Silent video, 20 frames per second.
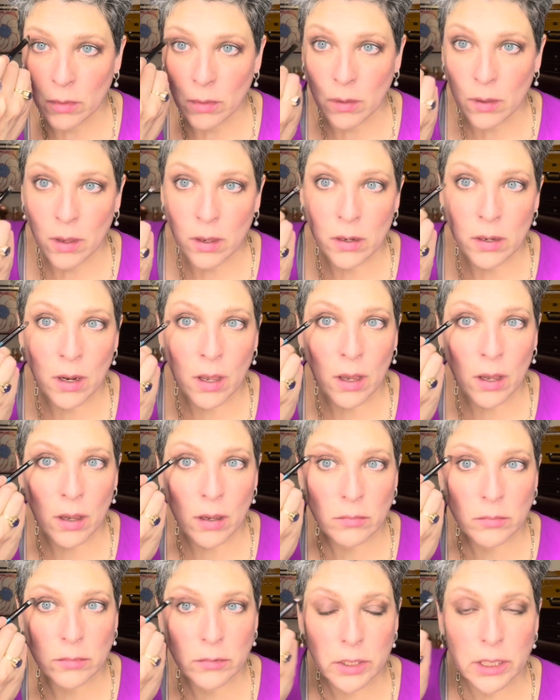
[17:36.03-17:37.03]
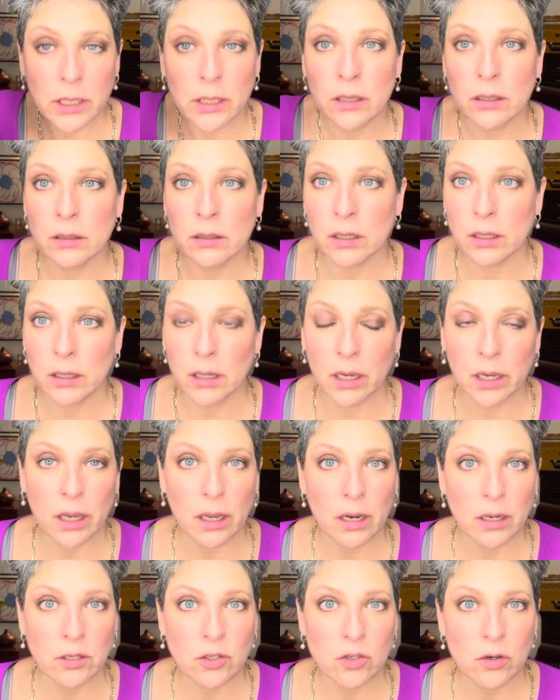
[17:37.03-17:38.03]
And now I'm really looking like
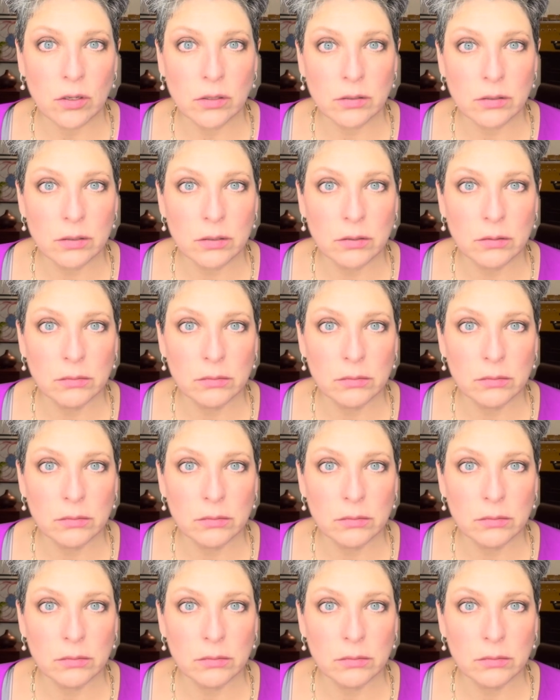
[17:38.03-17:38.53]
an adult.